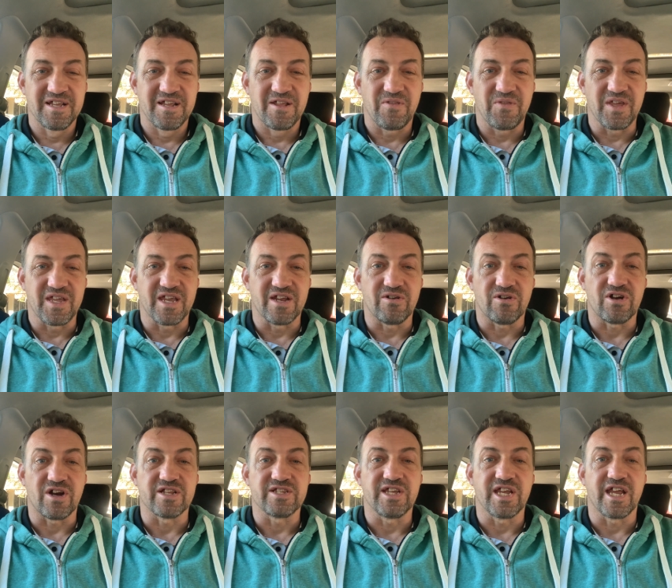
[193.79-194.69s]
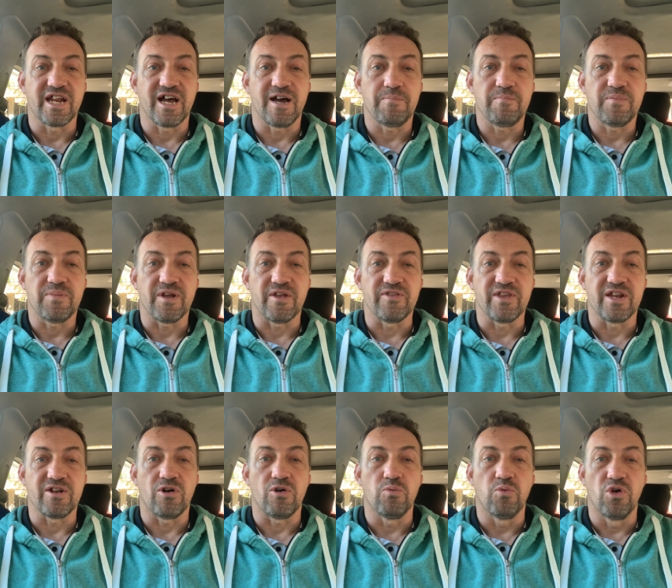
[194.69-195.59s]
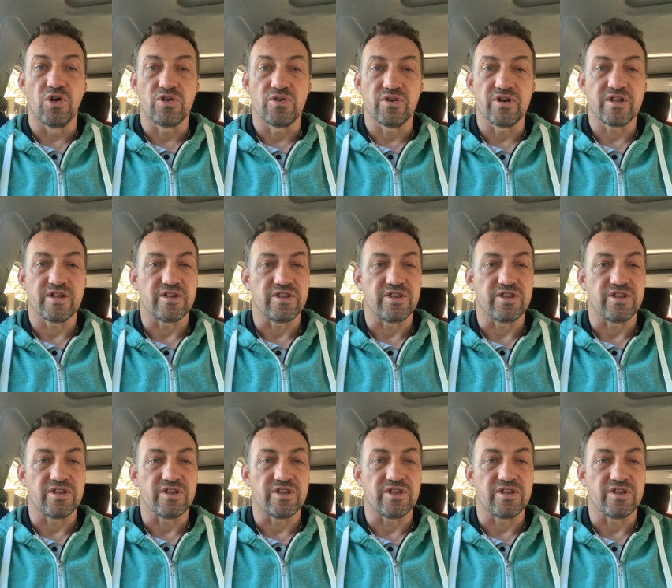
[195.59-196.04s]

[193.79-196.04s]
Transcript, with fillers: thinking I'm going to dig it up and then I'll work on it.